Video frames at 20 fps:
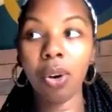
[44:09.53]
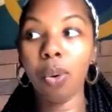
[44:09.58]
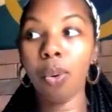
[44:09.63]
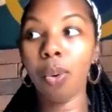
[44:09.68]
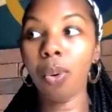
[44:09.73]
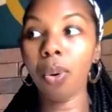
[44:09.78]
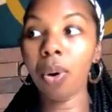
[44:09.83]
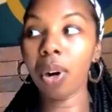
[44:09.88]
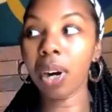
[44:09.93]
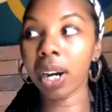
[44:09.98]

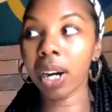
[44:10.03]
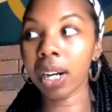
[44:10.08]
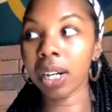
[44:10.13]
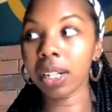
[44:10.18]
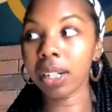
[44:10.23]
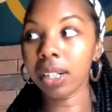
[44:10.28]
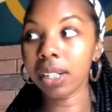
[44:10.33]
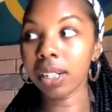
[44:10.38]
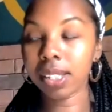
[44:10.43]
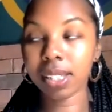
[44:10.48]

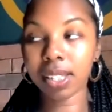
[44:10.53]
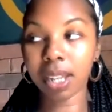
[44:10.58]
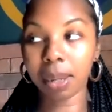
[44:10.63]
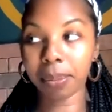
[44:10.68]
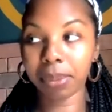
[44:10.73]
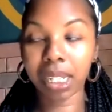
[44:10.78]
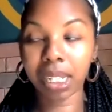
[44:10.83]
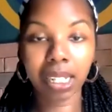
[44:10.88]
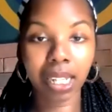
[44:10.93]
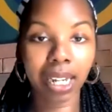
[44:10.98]
or
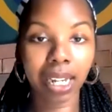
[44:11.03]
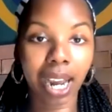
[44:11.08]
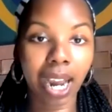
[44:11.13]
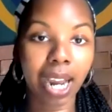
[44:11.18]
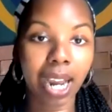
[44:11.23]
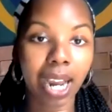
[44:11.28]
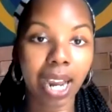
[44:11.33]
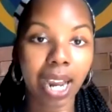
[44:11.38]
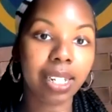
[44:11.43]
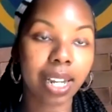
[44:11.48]
something like
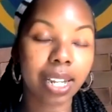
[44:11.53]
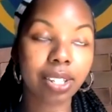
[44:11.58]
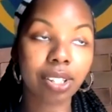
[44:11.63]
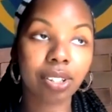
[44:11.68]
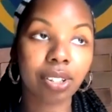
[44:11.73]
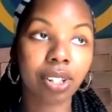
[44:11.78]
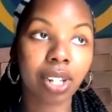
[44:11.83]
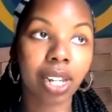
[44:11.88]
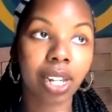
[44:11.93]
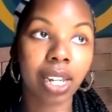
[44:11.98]
I did
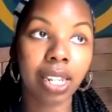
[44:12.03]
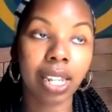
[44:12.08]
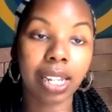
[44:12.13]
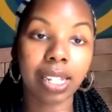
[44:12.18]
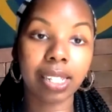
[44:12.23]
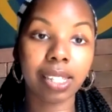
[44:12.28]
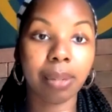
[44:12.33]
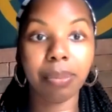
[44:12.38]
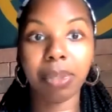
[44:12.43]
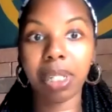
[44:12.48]
yesterday, like
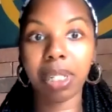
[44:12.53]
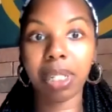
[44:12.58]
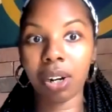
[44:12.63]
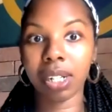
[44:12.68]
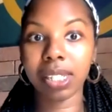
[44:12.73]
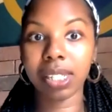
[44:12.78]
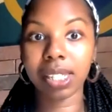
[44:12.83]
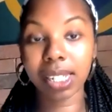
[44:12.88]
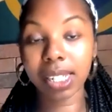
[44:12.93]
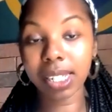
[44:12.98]
something
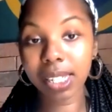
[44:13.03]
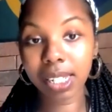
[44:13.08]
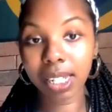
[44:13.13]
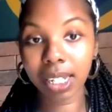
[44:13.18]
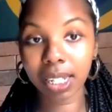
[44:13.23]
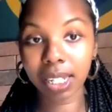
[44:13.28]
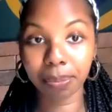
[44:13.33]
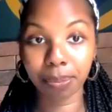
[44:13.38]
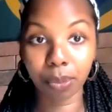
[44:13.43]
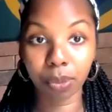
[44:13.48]

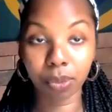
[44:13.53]
artistic,